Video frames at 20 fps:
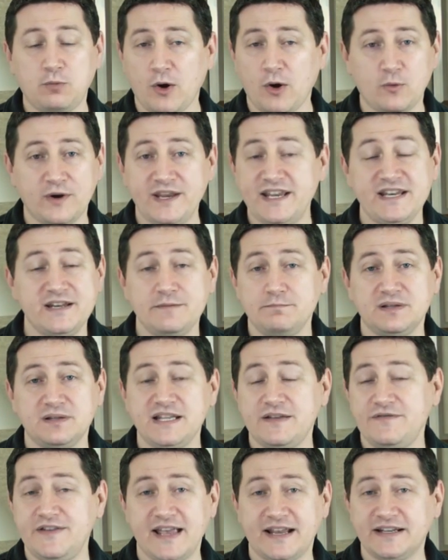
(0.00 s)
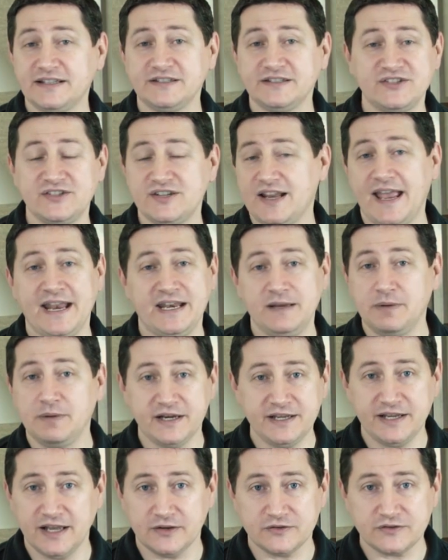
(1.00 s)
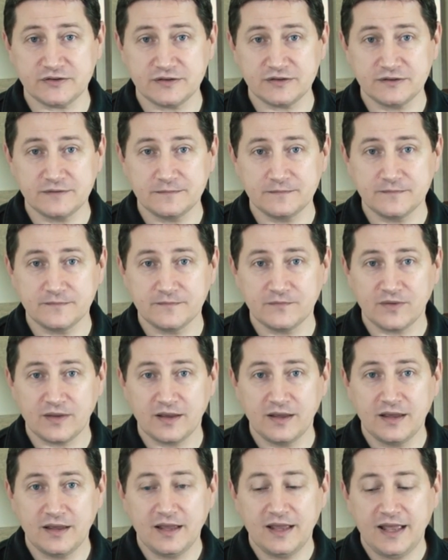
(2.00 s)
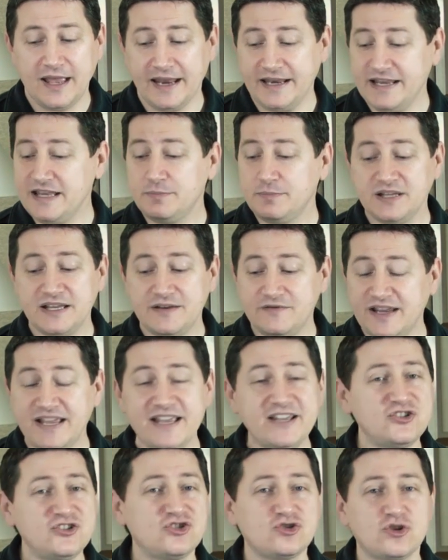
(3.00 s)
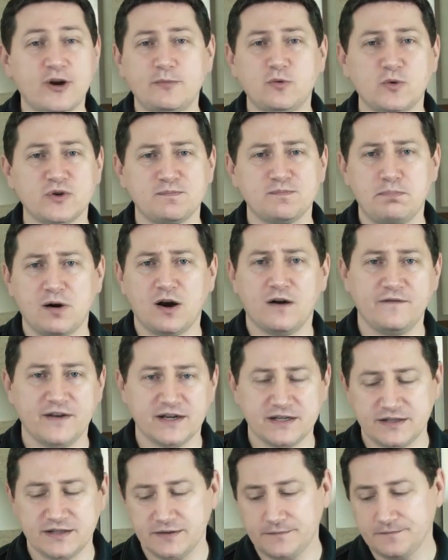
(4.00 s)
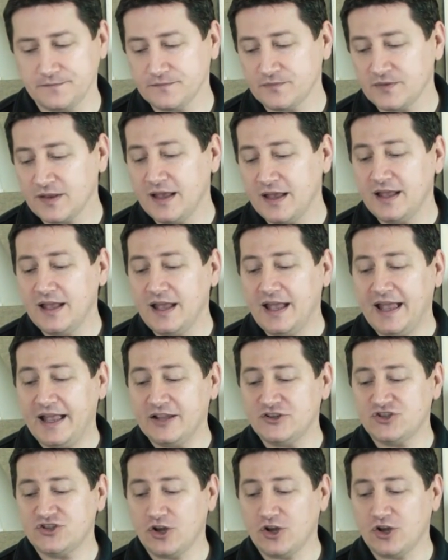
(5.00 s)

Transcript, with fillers: point where he didn't believe he had to listen to anybody else. And he believed his script was perfect. And